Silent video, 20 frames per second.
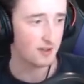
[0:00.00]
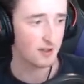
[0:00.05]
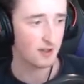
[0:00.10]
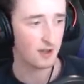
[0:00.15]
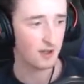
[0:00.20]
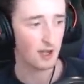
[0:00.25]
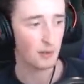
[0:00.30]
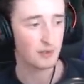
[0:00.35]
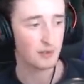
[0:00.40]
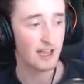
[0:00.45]

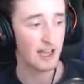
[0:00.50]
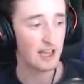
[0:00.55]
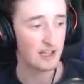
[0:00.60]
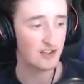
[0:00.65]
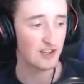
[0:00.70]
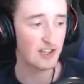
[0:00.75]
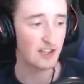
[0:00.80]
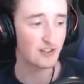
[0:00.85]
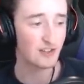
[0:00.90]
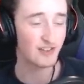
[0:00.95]
Uh, I would
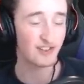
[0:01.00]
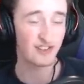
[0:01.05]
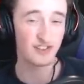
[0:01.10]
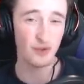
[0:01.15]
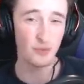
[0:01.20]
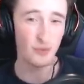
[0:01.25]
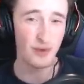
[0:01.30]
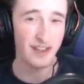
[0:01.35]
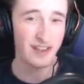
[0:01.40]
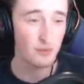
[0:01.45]
guess he is in
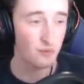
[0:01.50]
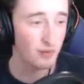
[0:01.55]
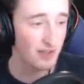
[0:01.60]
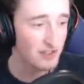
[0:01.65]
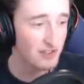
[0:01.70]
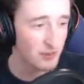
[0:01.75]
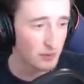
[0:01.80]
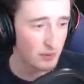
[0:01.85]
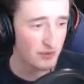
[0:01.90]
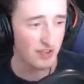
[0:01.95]
some way
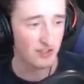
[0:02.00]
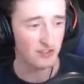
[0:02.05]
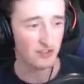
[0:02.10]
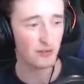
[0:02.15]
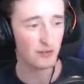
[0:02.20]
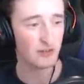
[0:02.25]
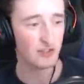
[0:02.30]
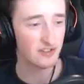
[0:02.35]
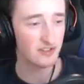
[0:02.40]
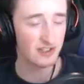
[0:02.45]
complicit with this,
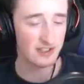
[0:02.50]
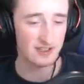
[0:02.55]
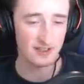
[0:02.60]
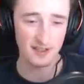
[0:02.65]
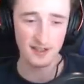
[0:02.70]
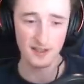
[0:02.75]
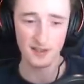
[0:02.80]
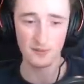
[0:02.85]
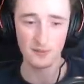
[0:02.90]
obviously,